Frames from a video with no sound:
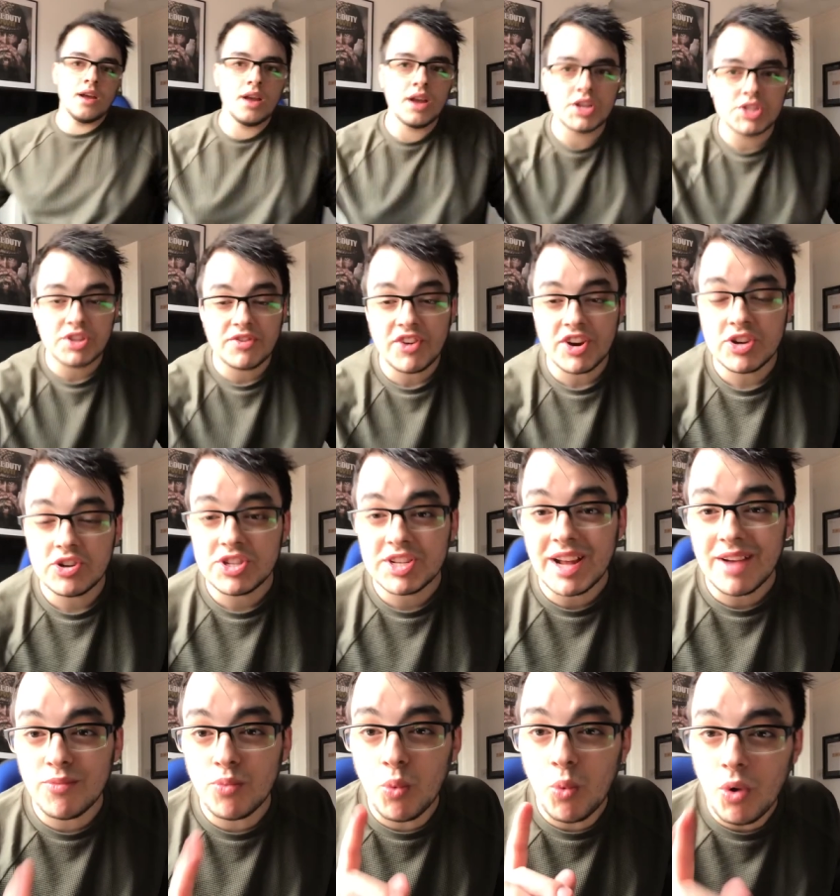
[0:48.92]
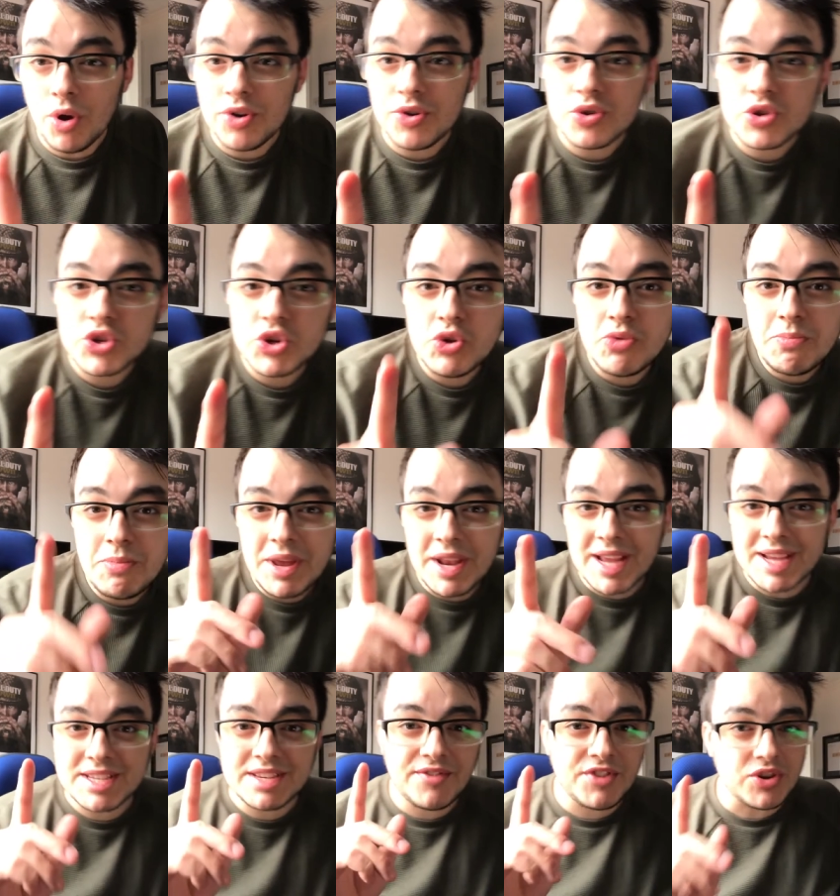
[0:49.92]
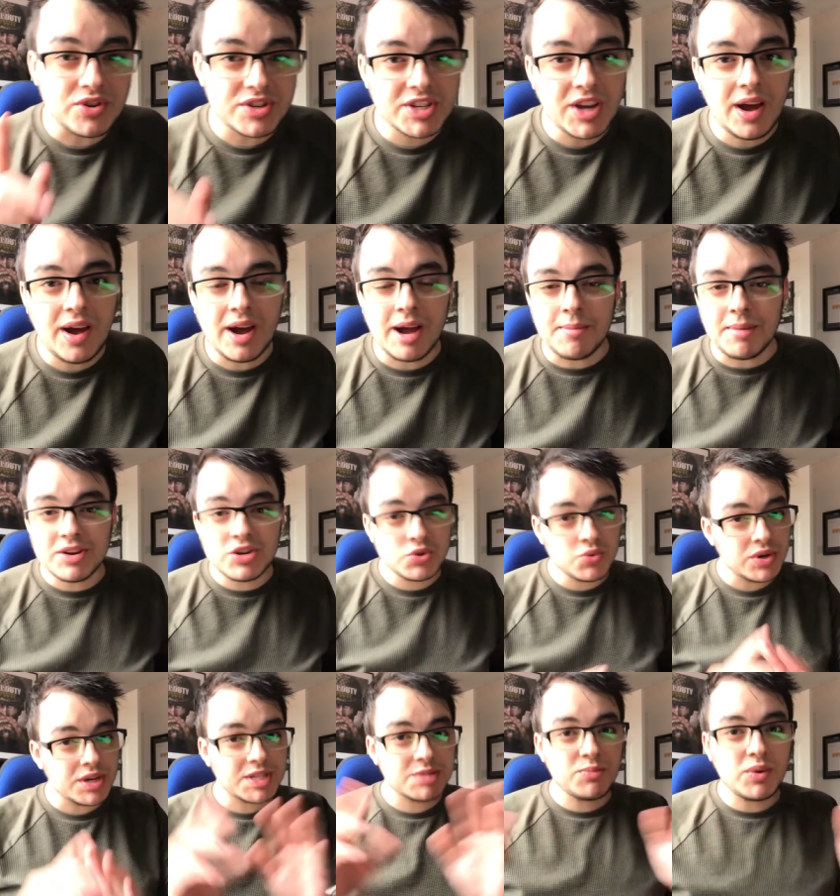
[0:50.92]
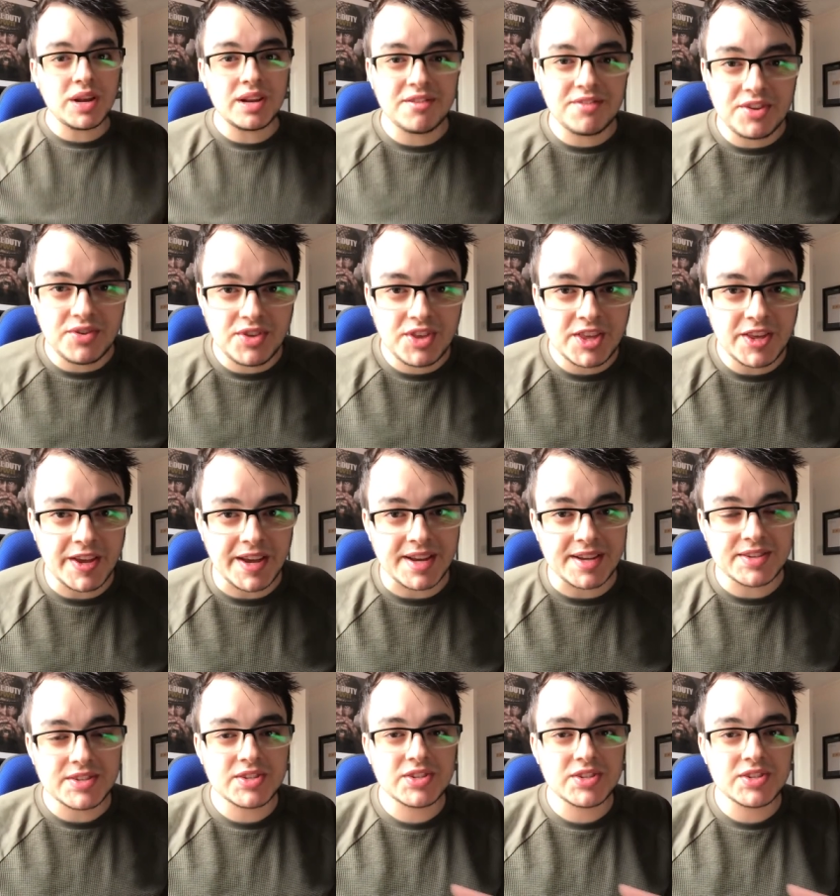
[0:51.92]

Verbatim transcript: So if I could just have 1 or 2 minutes of your time, I just want to explain a few things.